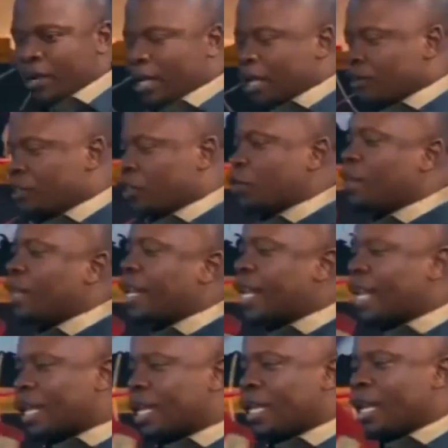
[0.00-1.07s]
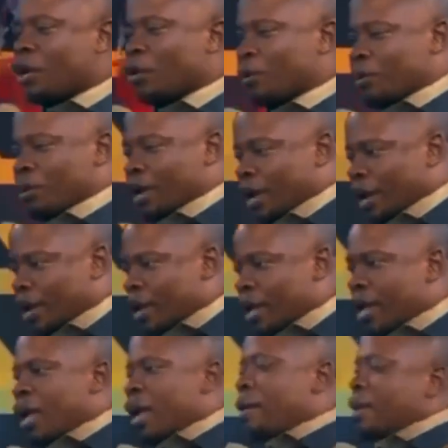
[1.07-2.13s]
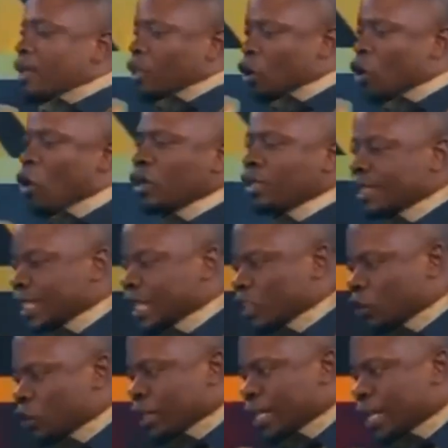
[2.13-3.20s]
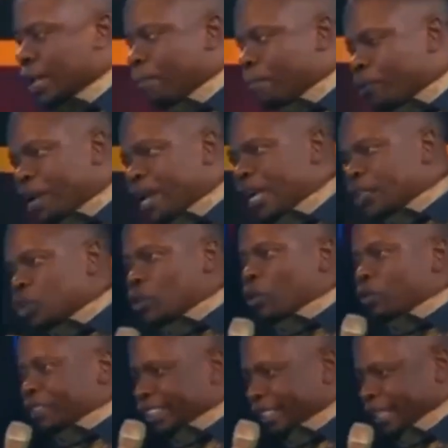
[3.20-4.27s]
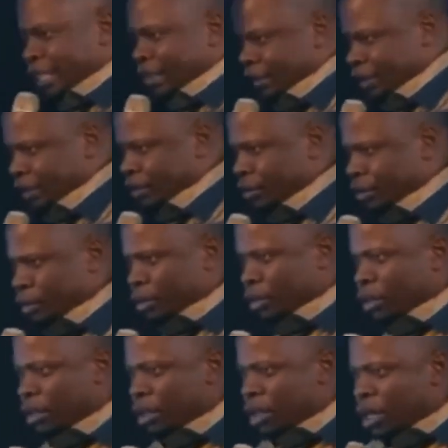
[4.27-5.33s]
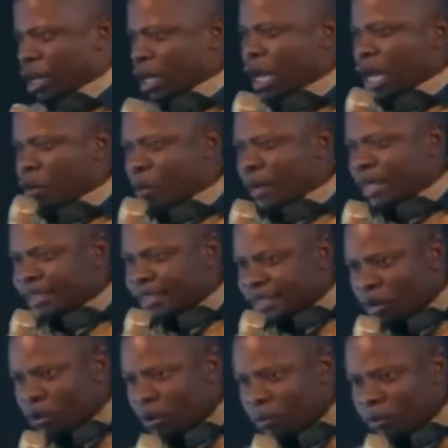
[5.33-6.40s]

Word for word: forgives you, then He can hear your prayer. But God does not hear prayers of sinners. Are you understanding